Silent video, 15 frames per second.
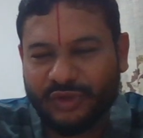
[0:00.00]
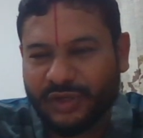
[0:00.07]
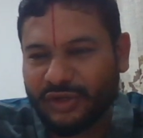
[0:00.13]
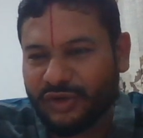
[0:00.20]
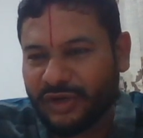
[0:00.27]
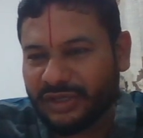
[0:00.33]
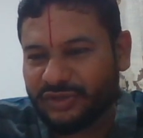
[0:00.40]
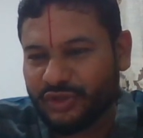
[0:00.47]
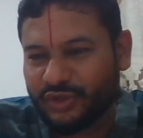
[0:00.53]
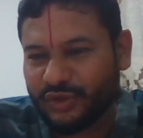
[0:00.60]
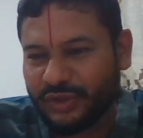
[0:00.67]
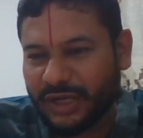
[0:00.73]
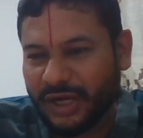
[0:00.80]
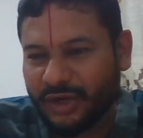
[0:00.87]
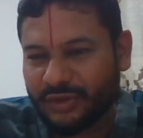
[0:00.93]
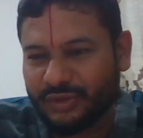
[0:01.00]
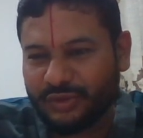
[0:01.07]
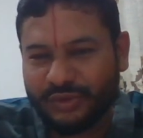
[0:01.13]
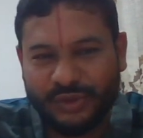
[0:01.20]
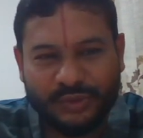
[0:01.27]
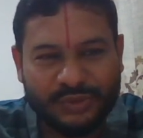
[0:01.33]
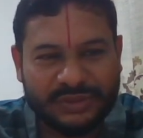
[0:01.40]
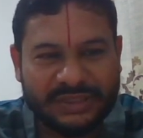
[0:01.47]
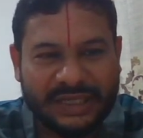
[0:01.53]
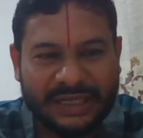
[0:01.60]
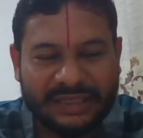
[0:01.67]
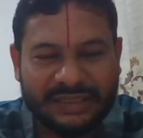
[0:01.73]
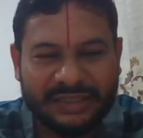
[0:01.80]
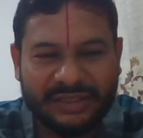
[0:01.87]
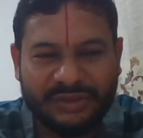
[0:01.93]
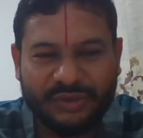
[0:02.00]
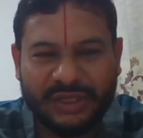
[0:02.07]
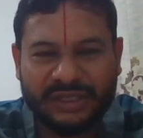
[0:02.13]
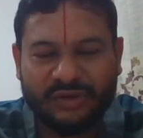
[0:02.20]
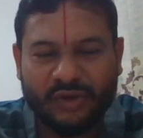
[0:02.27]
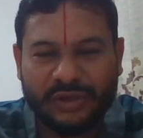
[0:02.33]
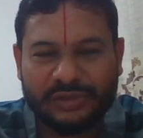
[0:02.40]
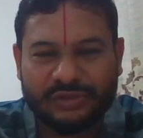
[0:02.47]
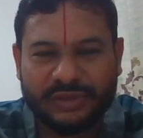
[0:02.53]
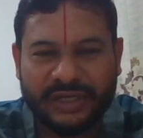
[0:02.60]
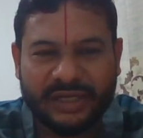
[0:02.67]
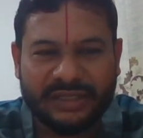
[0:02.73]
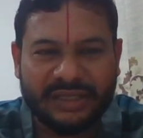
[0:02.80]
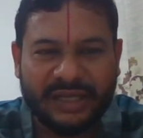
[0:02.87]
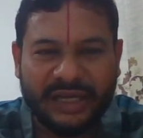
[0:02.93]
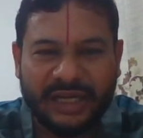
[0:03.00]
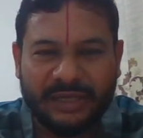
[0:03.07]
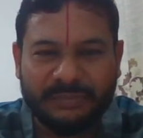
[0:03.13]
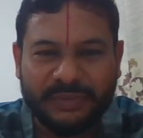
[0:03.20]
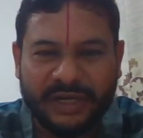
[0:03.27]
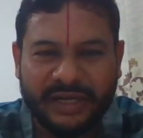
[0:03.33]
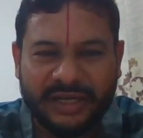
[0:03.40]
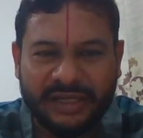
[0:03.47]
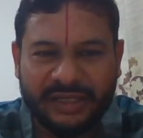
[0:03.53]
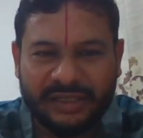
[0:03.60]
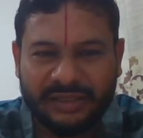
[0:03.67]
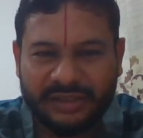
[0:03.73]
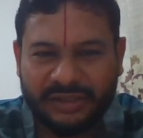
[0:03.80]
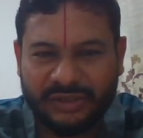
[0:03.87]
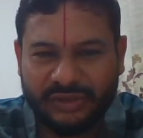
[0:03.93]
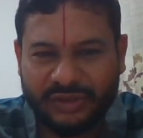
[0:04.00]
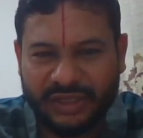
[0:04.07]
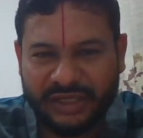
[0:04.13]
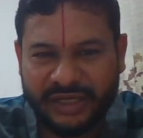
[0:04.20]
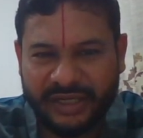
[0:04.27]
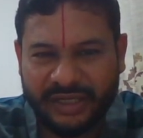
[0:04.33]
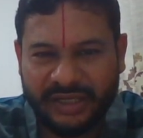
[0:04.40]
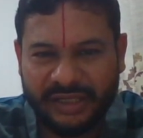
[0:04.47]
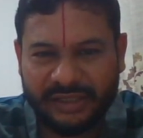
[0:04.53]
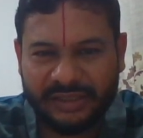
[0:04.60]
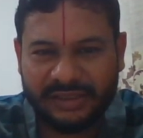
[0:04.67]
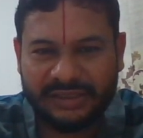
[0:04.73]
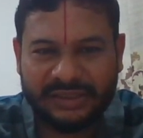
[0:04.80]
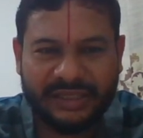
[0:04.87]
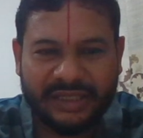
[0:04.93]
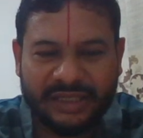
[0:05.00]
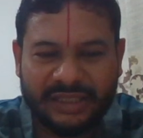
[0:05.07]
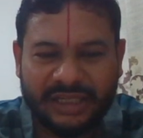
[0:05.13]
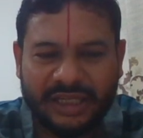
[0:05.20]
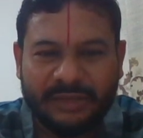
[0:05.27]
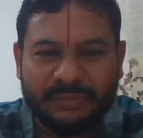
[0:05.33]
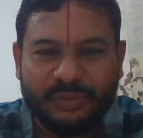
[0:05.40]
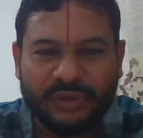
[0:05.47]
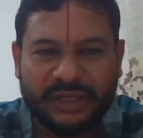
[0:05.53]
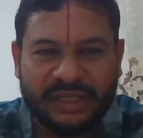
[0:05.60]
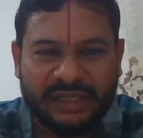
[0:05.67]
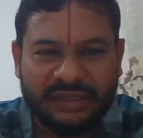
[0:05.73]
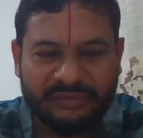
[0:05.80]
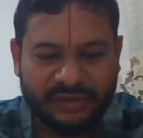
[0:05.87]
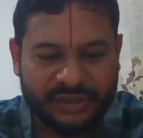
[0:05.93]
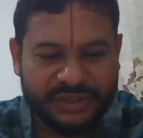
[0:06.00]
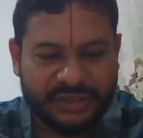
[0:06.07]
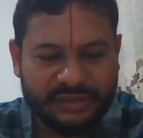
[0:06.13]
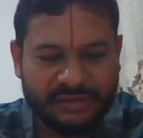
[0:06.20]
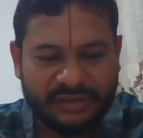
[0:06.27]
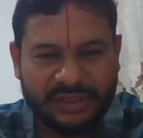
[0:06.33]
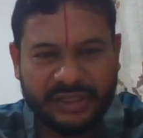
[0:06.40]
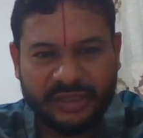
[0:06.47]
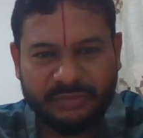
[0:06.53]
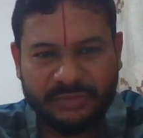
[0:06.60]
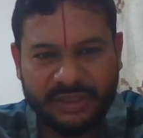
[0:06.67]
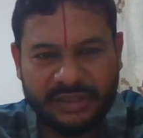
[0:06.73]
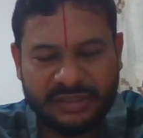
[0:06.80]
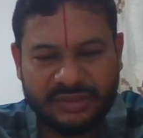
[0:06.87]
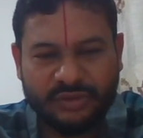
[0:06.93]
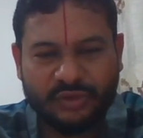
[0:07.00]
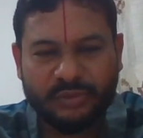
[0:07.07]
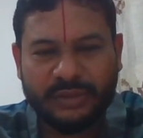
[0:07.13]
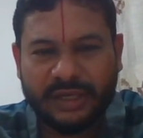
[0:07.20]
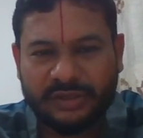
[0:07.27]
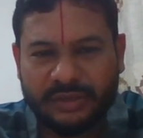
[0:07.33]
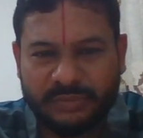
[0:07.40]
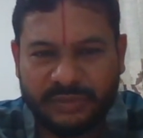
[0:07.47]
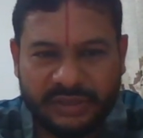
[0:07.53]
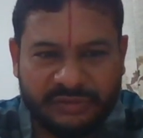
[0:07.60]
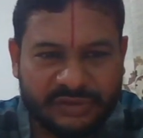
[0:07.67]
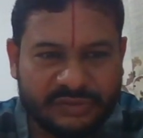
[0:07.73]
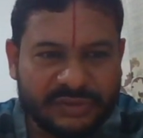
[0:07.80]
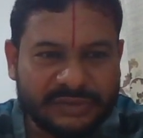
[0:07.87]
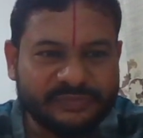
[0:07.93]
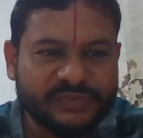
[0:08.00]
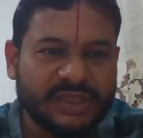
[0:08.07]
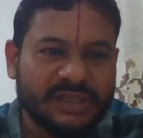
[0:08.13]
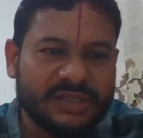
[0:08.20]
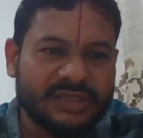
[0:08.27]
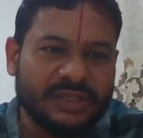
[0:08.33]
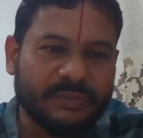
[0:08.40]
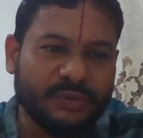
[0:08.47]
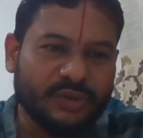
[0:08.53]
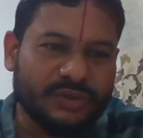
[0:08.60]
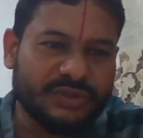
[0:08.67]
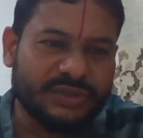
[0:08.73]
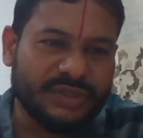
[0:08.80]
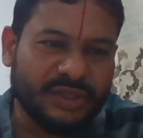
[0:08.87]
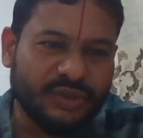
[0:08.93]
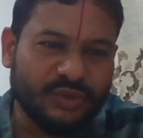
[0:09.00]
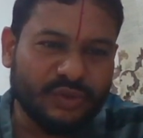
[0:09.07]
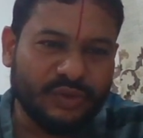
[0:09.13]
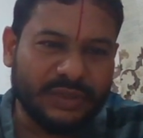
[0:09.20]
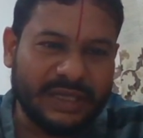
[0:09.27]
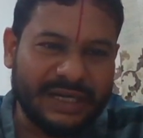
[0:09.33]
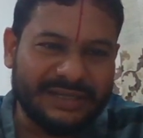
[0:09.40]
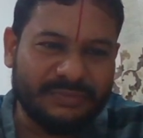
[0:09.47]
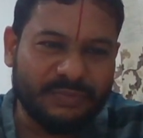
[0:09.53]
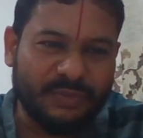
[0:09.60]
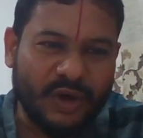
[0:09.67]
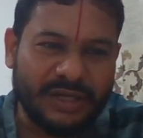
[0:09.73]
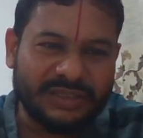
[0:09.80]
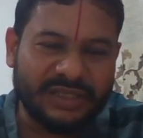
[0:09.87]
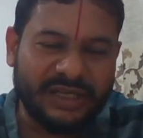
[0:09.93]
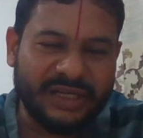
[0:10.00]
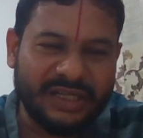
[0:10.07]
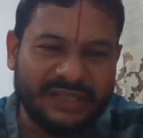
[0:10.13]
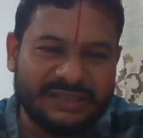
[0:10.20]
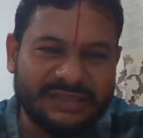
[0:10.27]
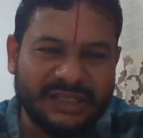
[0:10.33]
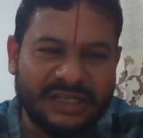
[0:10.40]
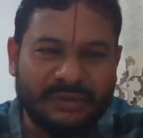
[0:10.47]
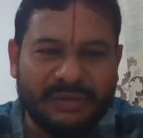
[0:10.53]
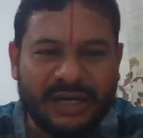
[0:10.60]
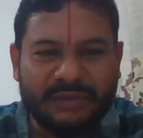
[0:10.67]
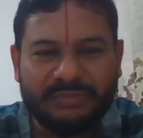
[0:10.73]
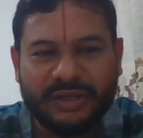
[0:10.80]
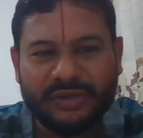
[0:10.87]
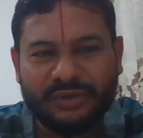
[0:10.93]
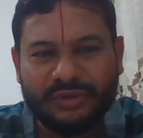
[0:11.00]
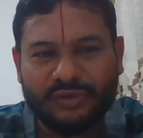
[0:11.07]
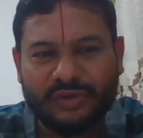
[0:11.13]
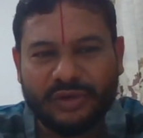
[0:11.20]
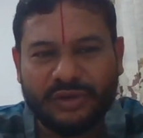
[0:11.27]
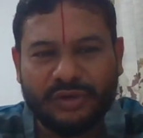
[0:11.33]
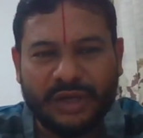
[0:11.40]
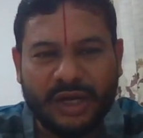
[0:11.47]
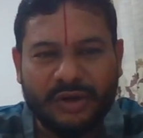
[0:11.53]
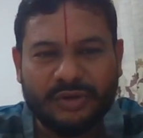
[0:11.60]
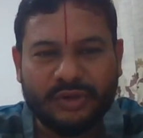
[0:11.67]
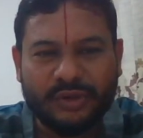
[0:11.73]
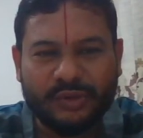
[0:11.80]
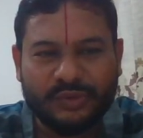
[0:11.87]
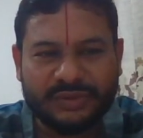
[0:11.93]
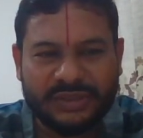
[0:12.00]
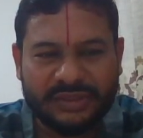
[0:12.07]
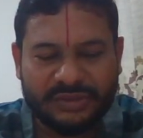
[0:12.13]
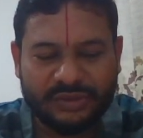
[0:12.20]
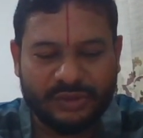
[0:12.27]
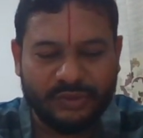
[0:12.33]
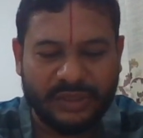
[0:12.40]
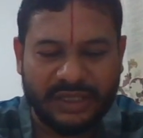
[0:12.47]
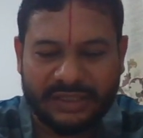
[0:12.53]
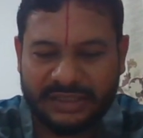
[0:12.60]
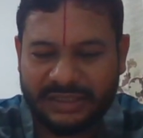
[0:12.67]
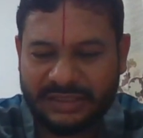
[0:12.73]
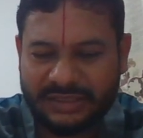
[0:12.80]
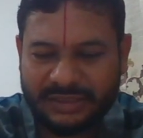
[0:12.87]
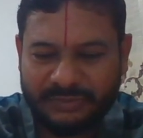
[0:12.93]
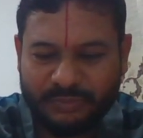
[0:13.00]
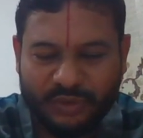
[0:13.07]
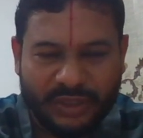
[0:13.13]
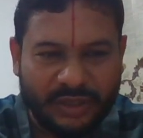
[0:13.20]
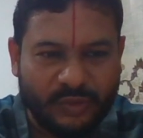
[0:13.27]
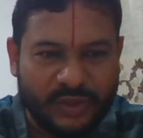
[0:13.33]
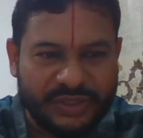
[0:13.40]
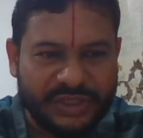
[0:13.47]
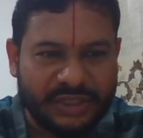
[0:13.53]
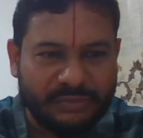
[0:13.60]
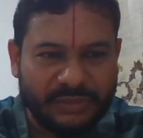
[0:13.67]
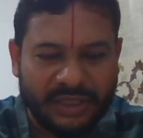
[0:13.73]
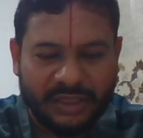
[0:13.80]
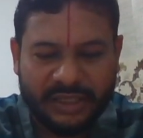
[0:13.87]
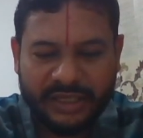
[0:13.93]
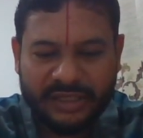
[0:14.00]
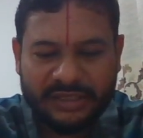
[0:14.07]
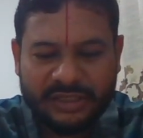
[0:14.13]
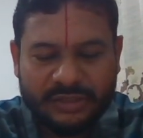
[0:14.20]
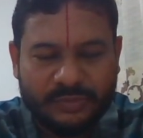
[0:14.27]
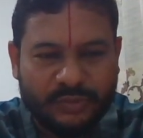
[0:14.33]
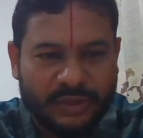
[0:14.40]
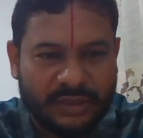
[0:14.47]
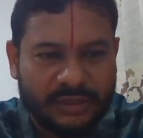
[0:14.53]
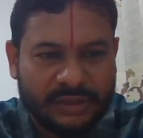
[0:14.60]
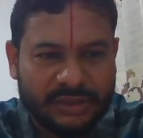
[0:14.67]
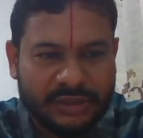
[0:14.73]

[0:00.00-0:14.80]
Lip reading: you are not sure how to use that, you can also get the help readily. You can readily get the help on any function. Okay, let me just go back to the previous one. Suppose you know that plot 3D is the command, but you do not know how to use it, so you can just put a question mark and just put